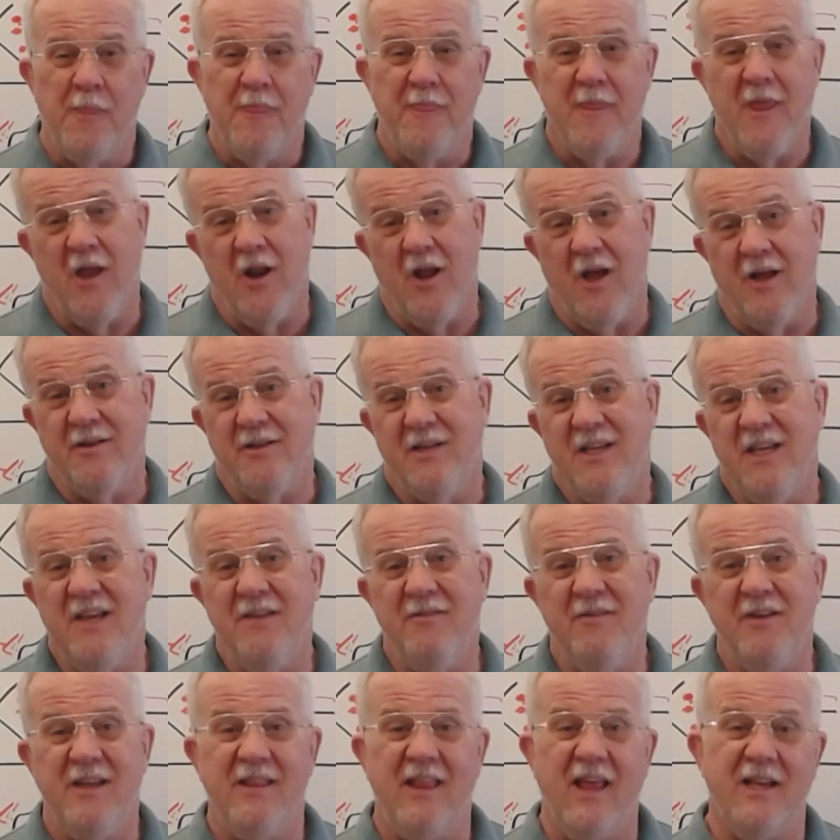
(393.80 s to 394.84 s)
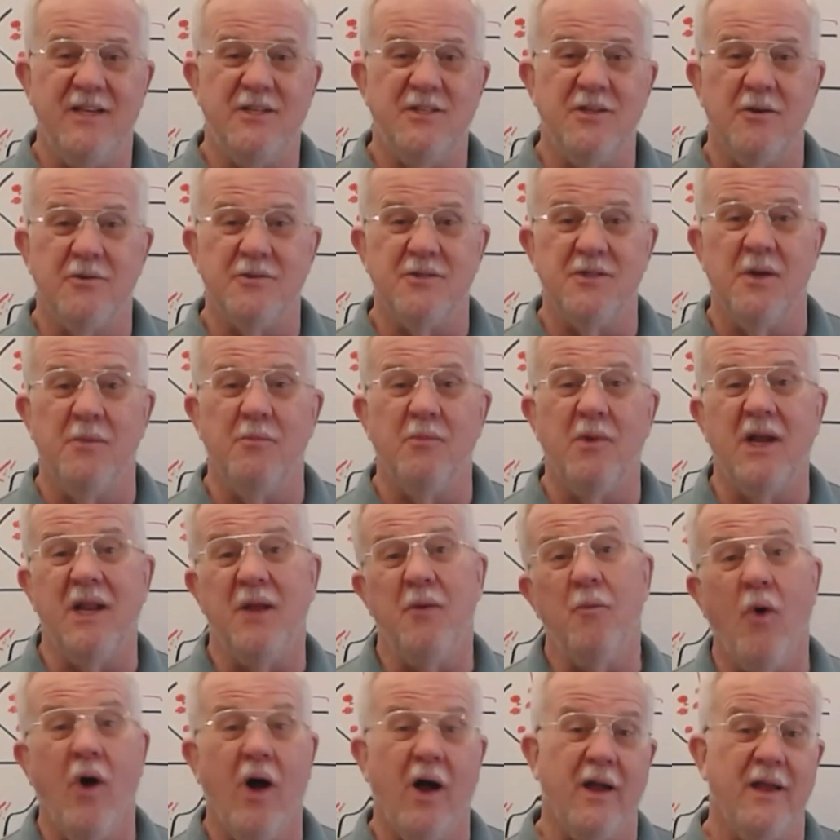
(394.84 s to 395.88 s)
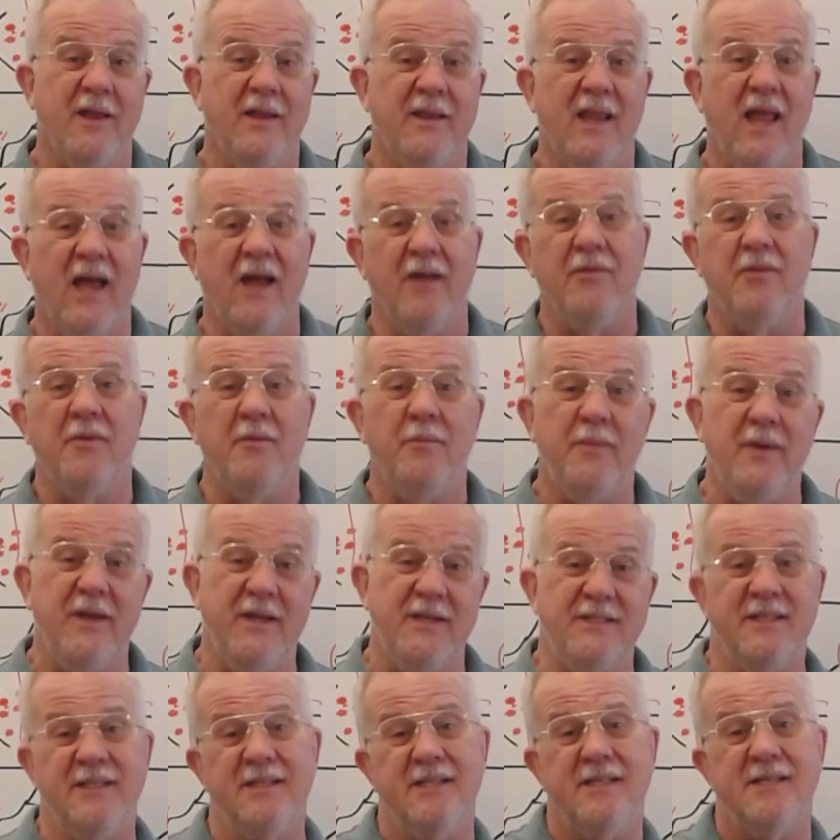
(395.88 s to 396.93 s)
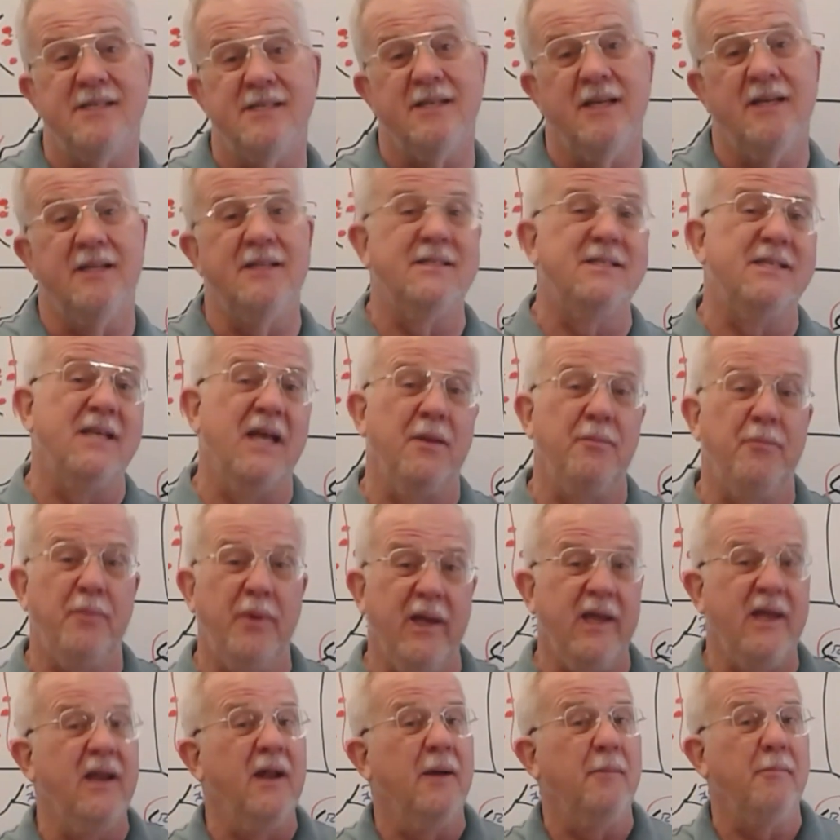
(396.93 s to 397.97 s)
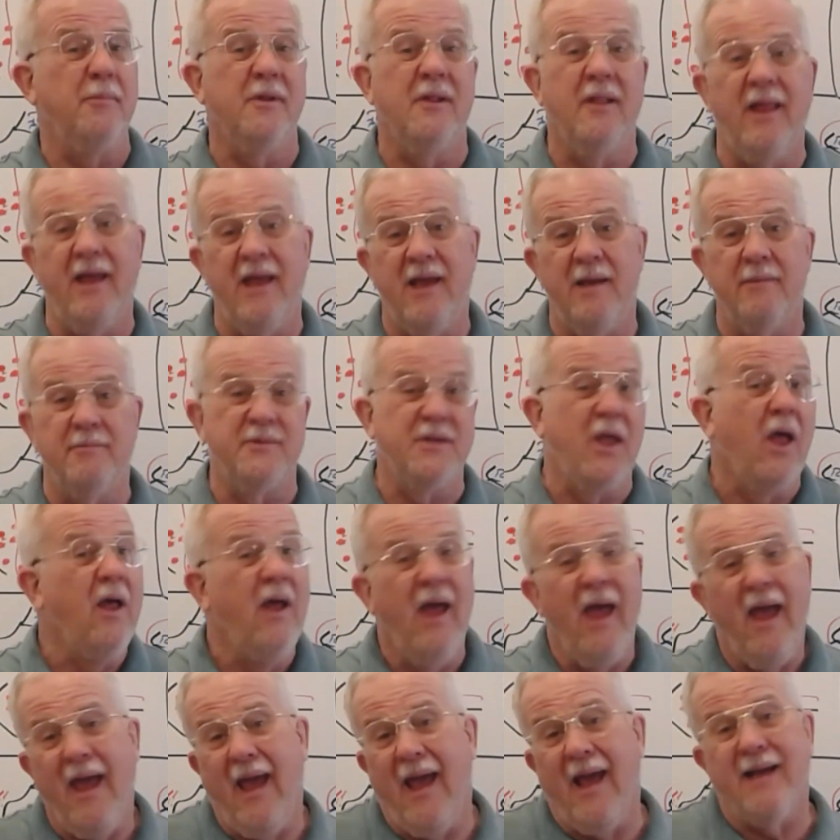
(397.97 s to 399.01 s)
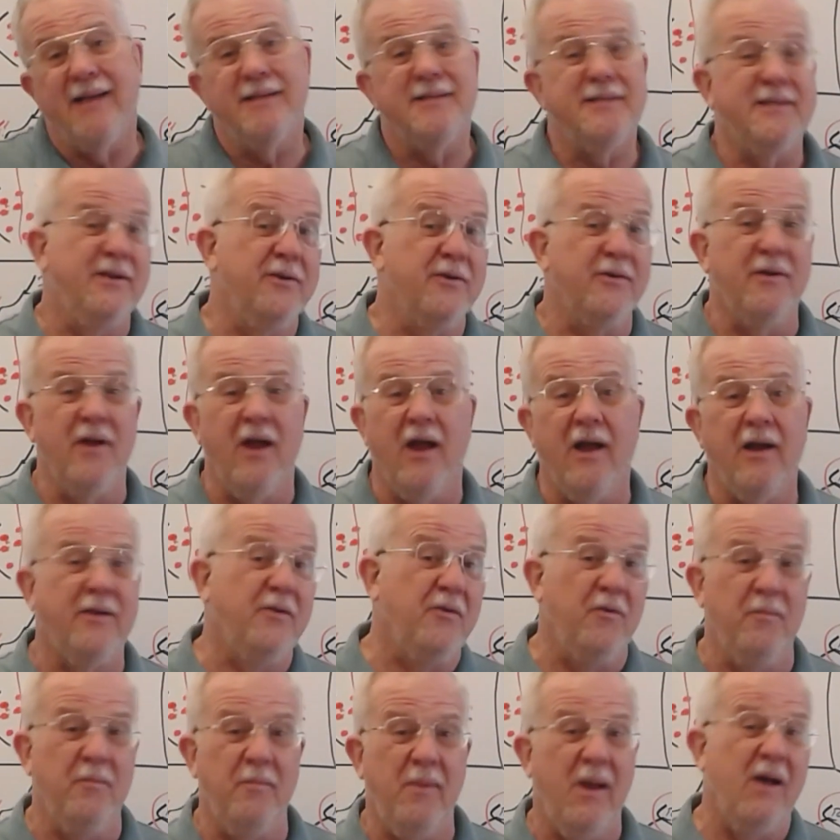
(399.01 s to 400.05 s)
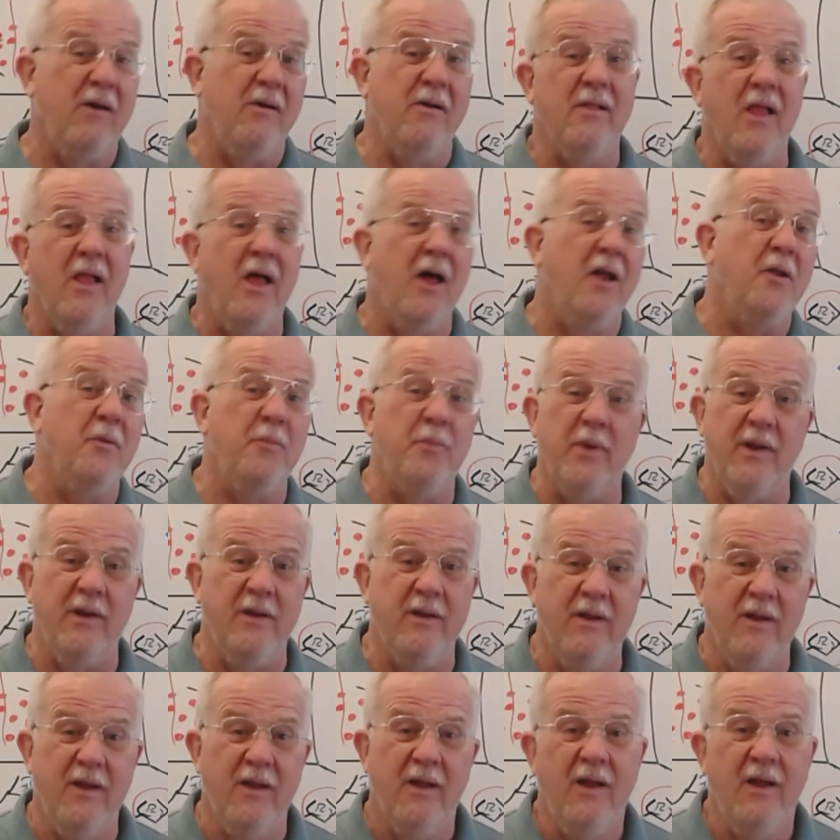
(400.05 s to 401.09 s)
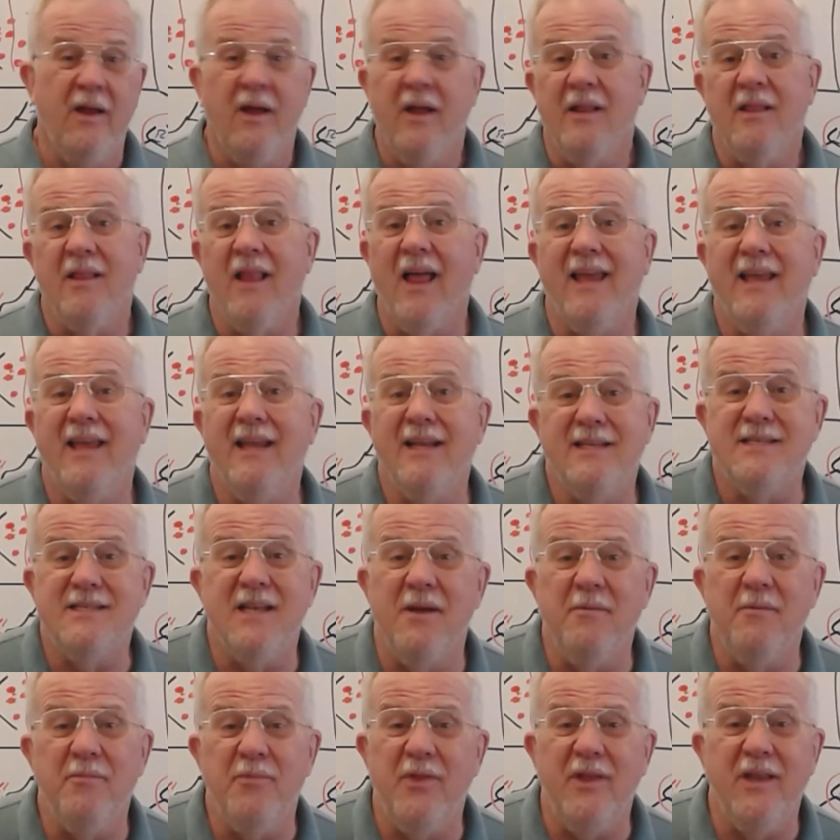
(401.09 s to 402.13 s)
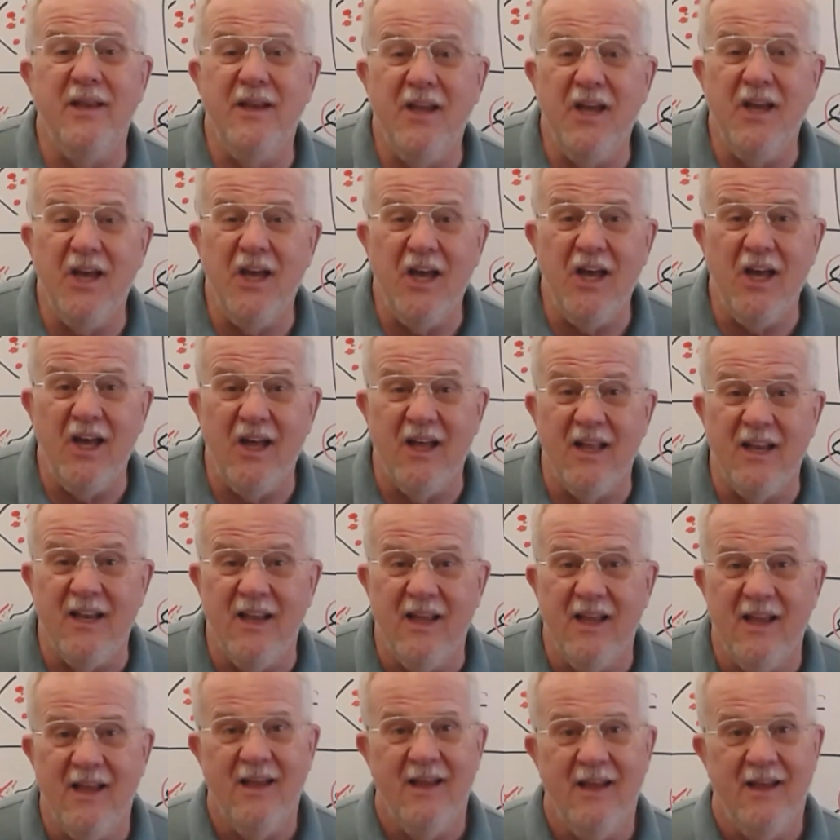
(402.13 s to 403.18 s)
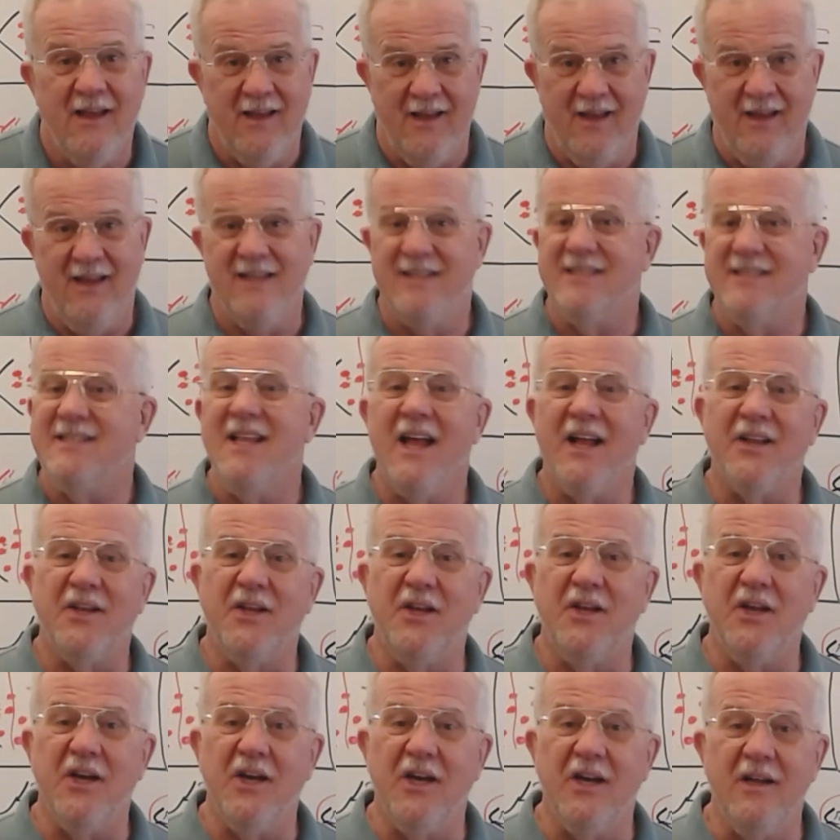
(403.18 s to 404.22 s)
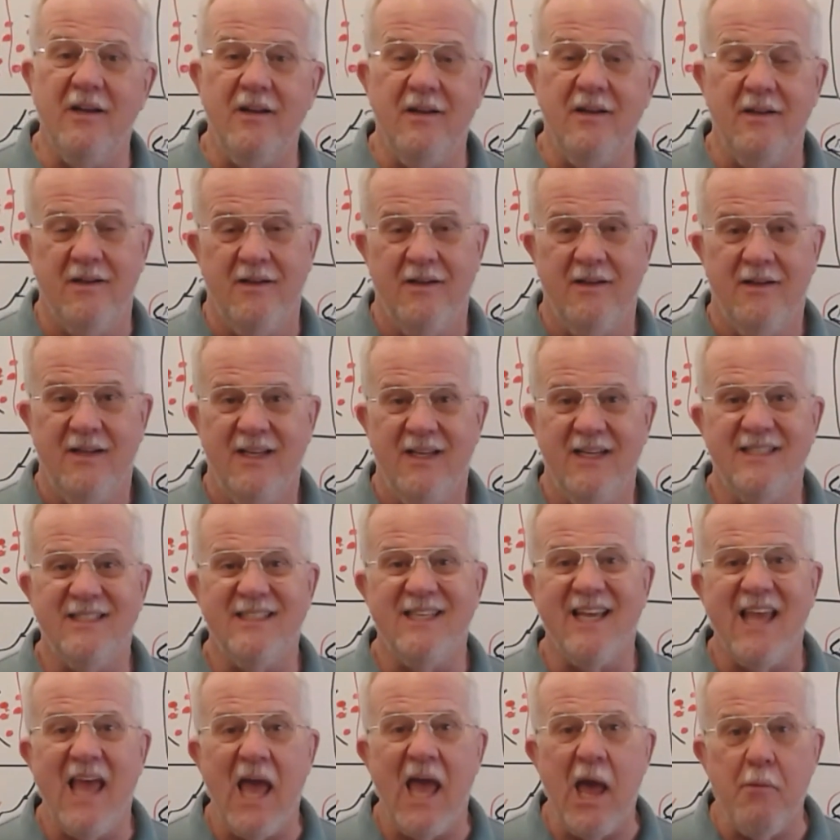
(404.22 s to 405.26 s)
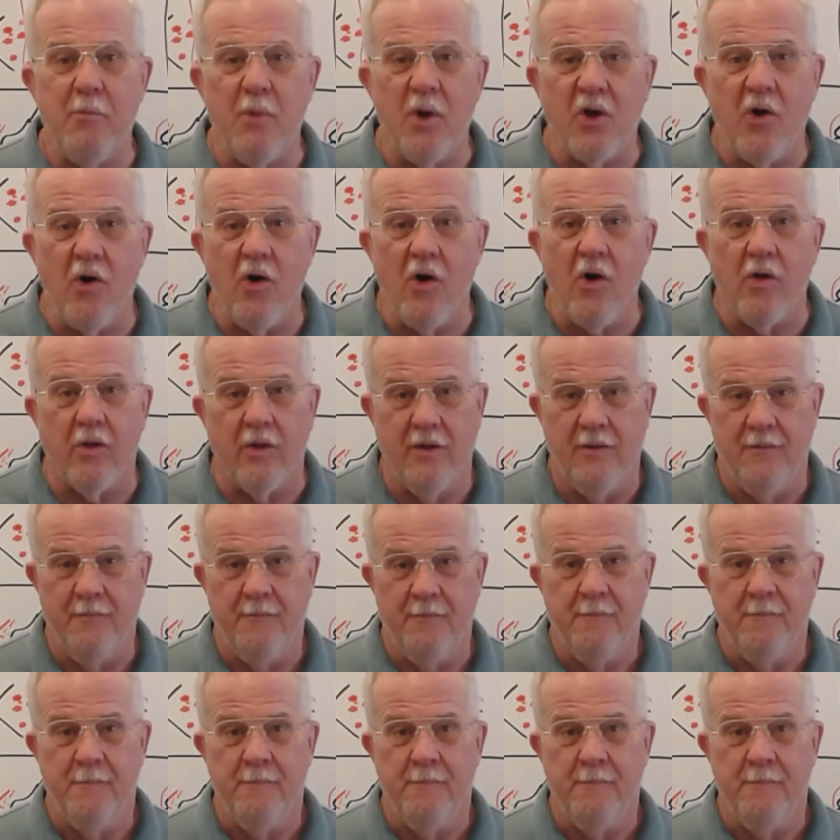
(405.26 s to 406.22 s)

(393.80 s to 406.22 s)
And then on TV, they show somebody walking down the beach in the sunset picking up clams. Ask your doctor about Klonopin. Like it's something good. It's not good. It's a chemical.